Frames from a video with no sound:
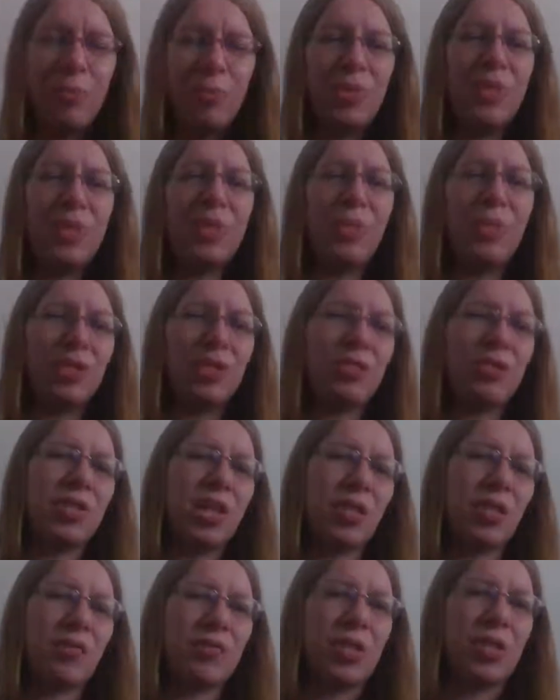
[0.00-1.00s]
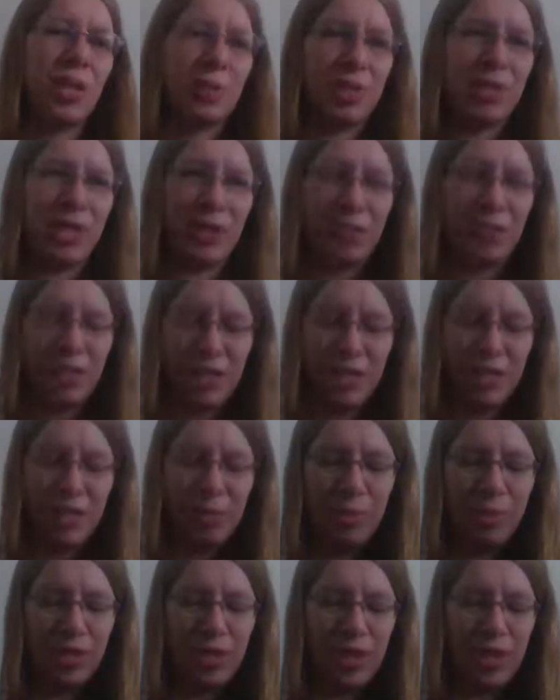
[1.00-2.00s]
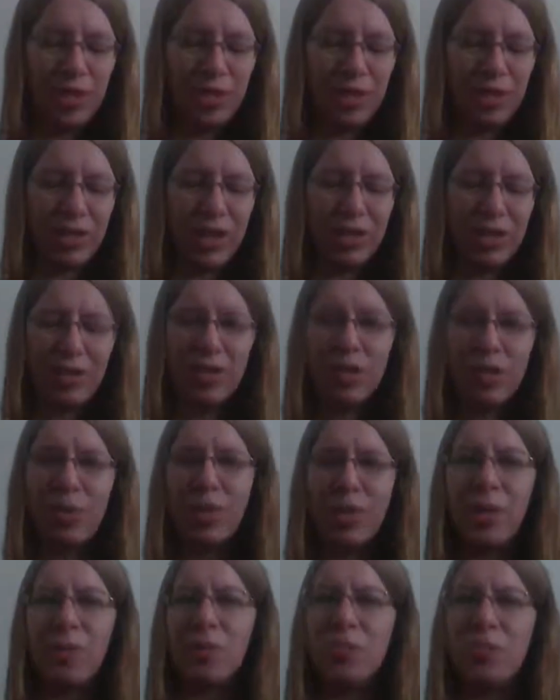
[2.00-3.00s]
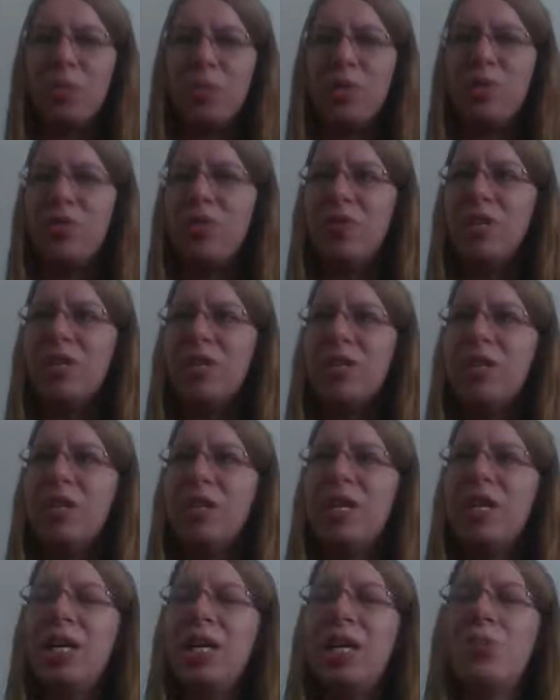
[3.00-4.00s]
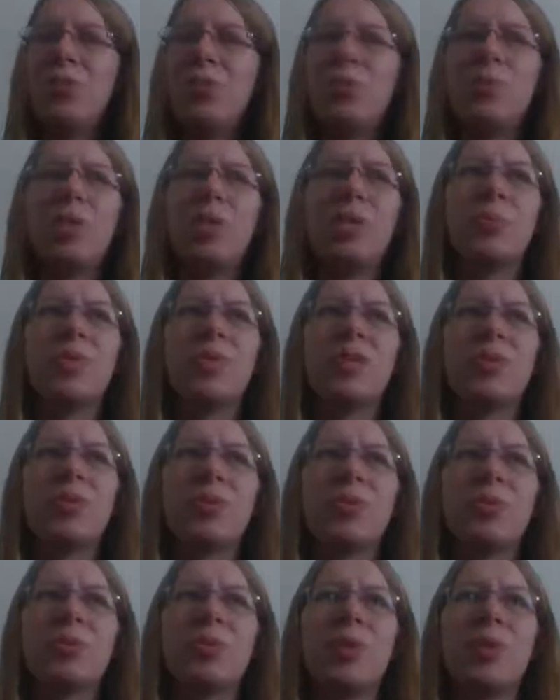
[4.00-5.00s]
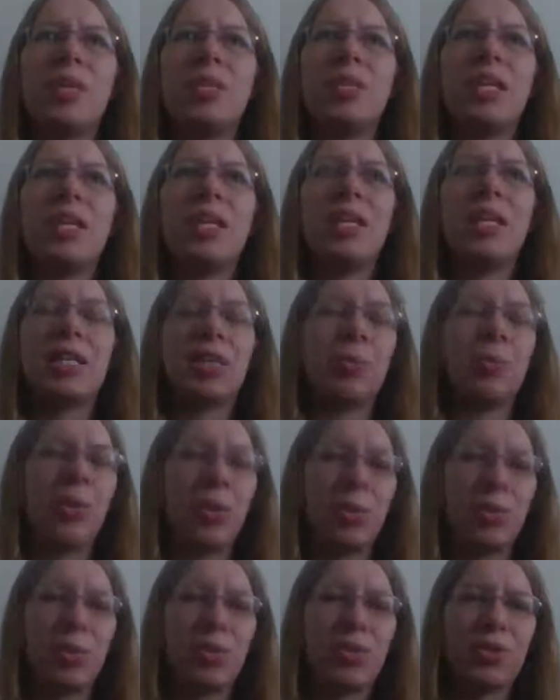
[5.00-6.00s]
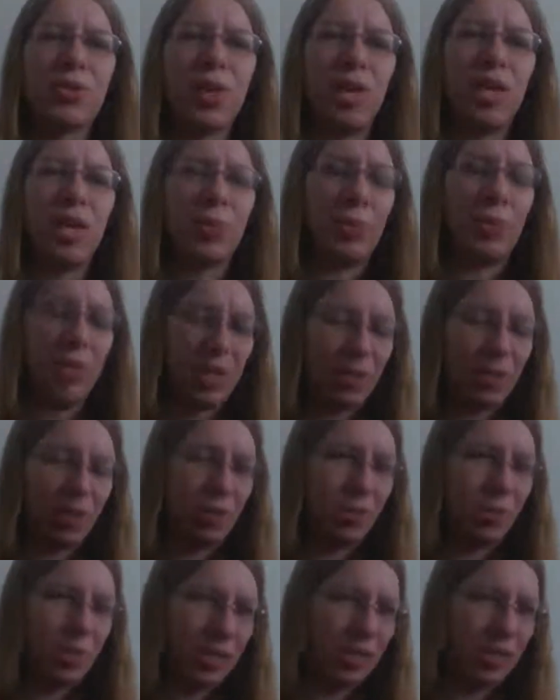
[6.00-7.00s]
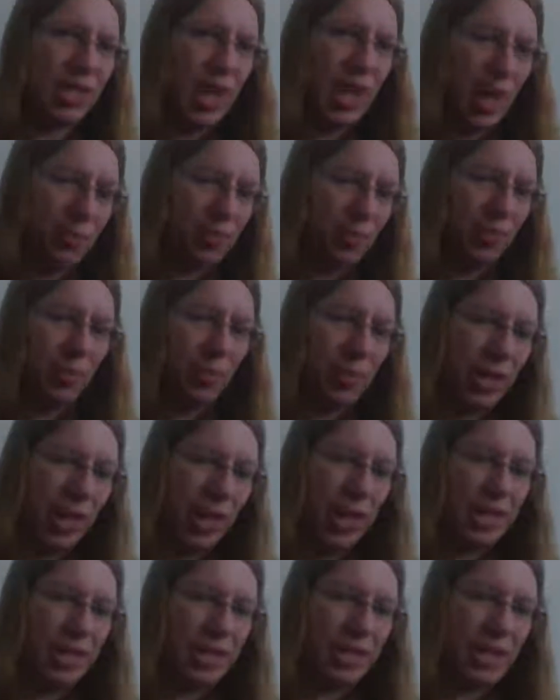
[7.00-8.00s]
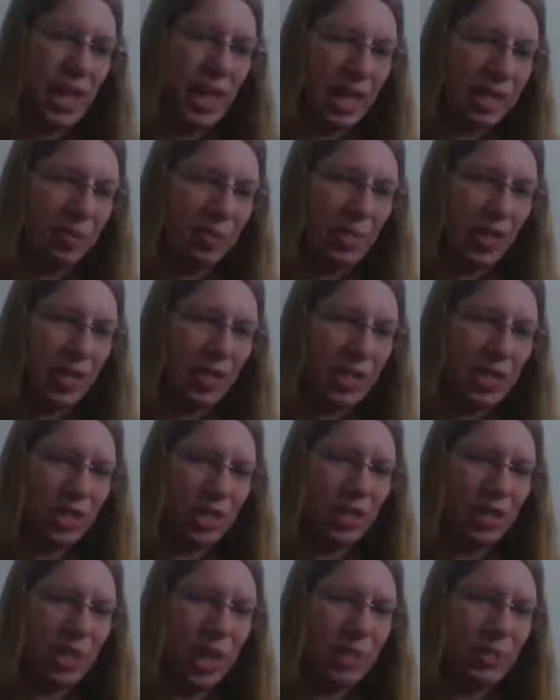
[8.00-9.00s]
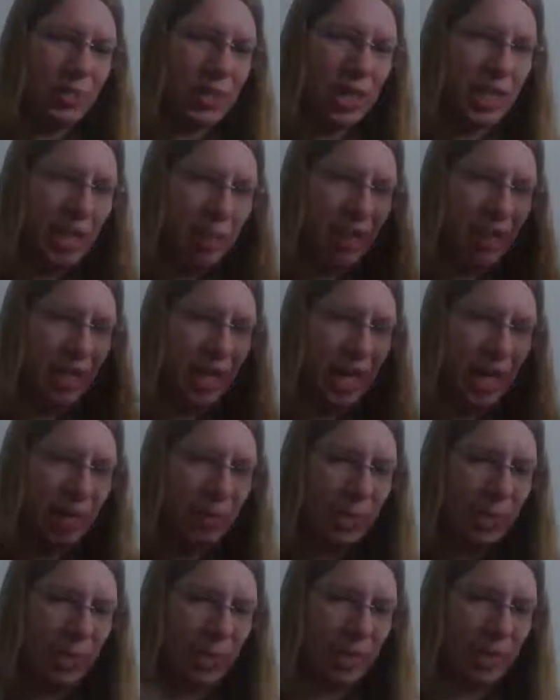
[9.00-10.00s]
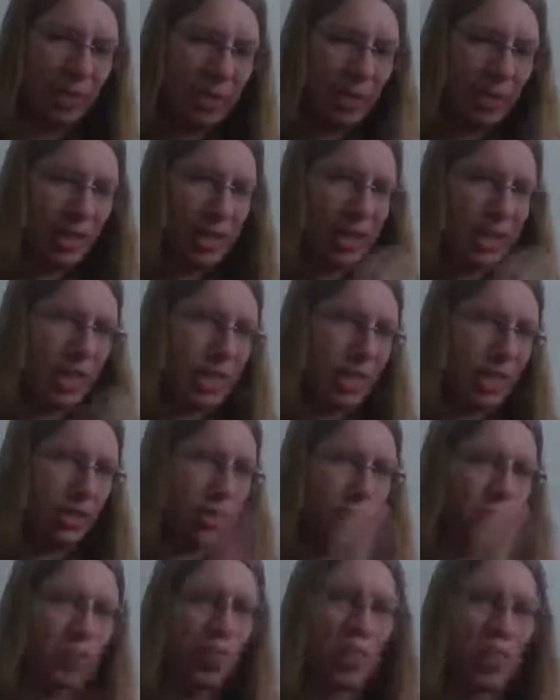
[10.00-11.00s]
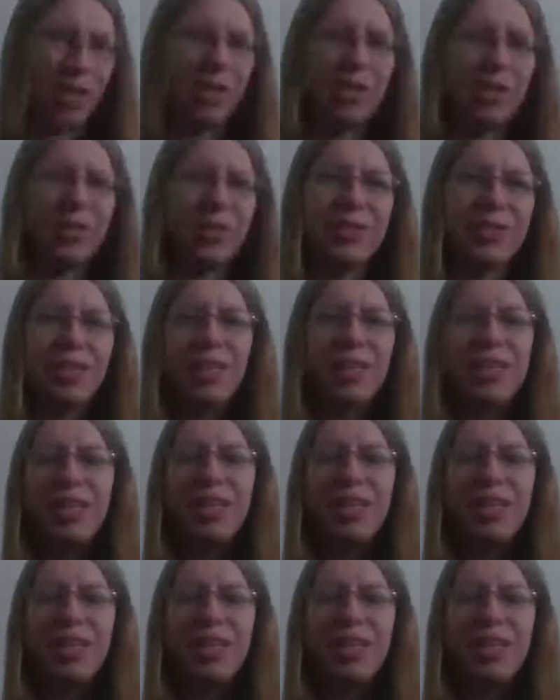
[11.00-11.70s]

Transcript: But we do talk from time to time via email. And actually, last year when I was moving, it was weird because there was one day like the weather was great, and I'm like, dude, stop replying to text messages, stop sending me text messages because I need to do things.